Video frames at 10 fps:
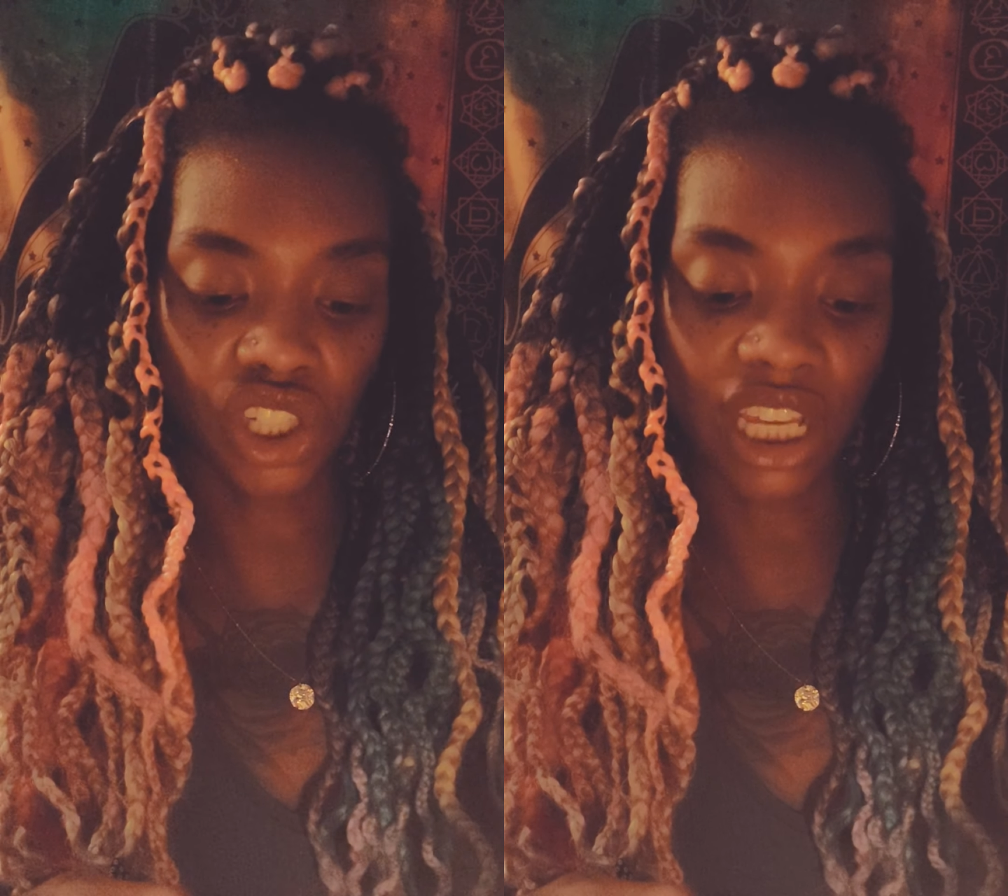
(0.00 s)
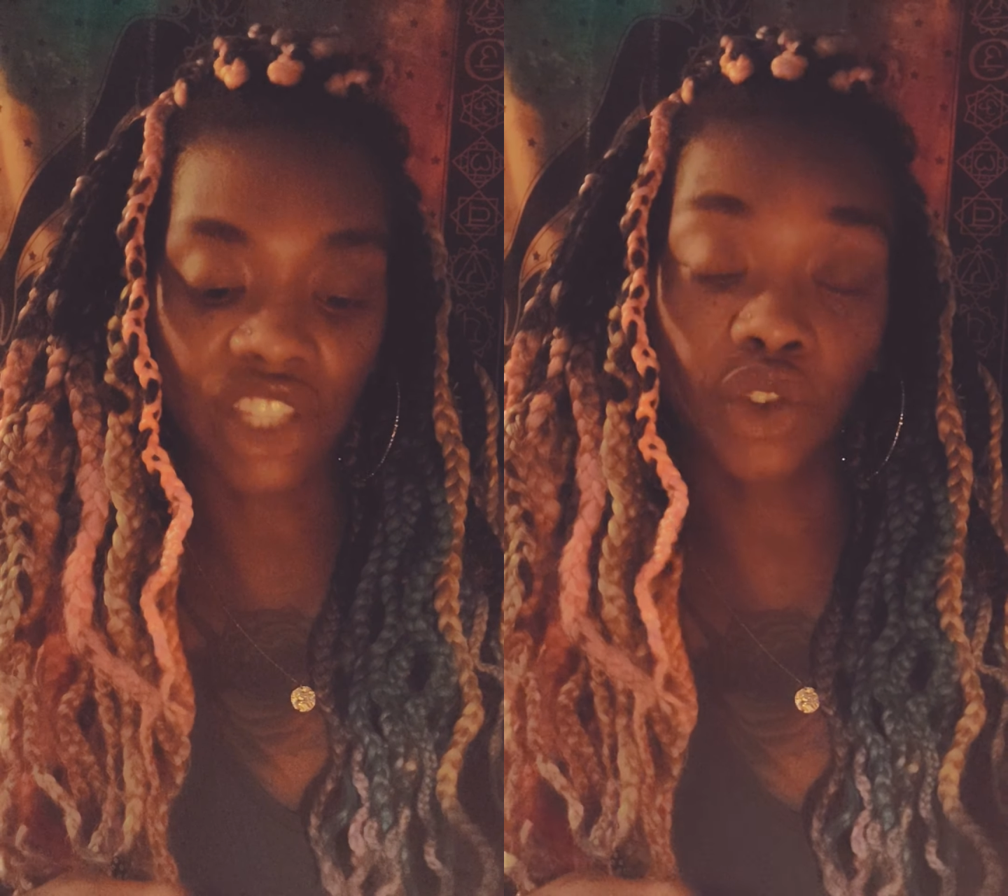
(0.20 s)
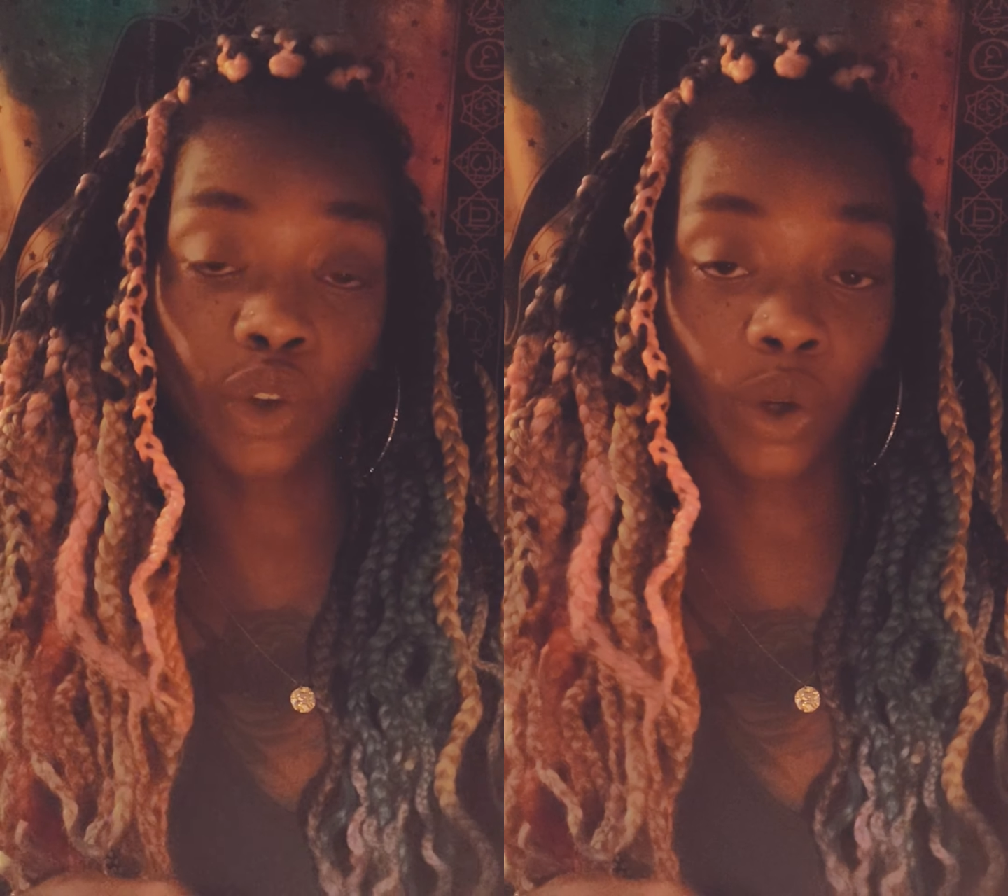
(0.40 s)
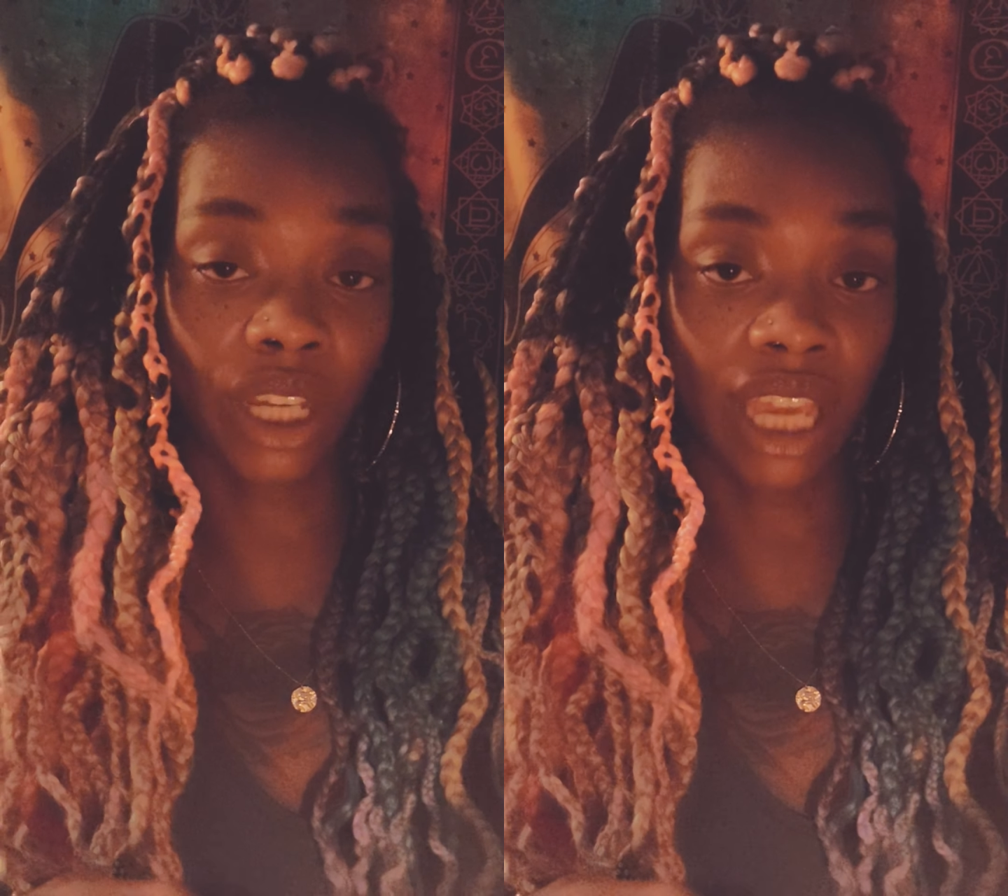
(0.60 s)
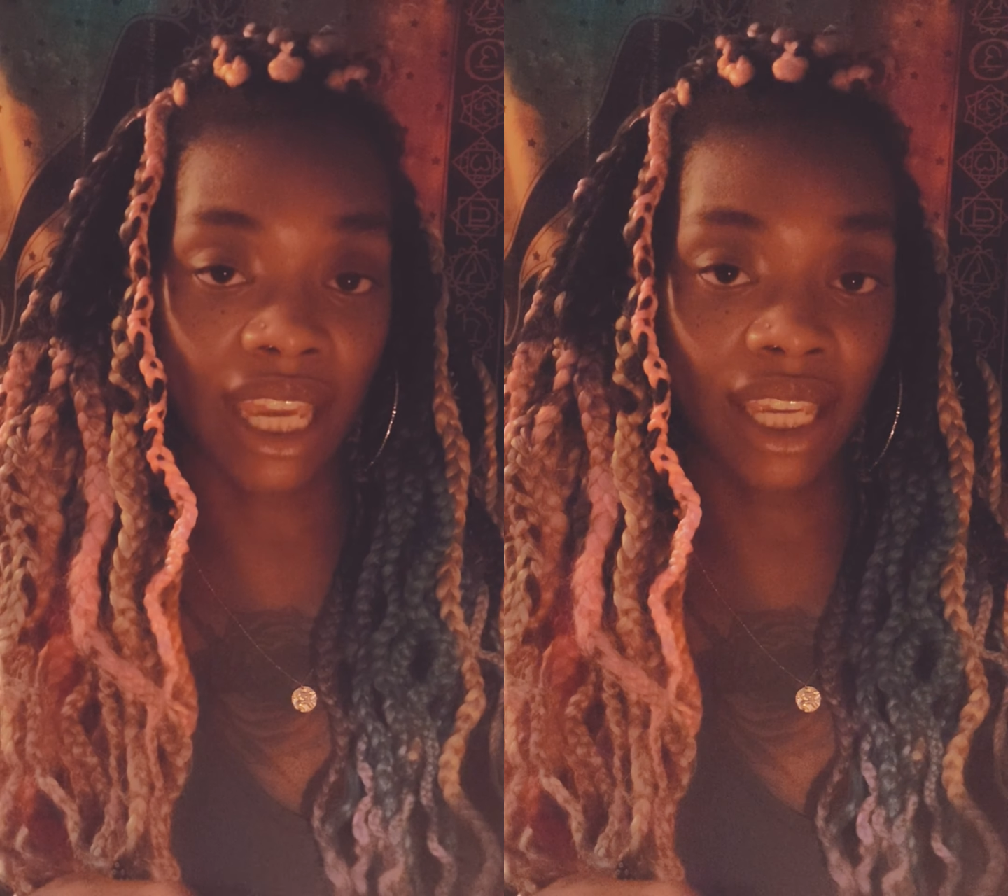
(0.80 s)
as you
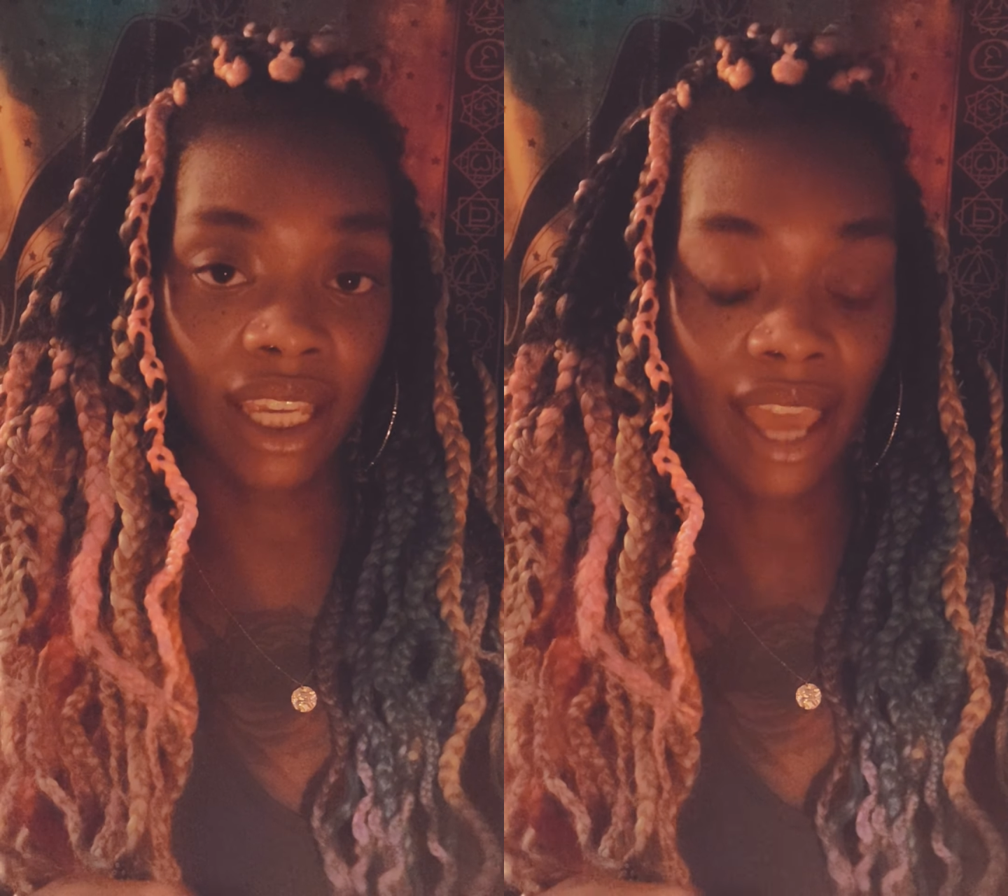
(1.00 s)
create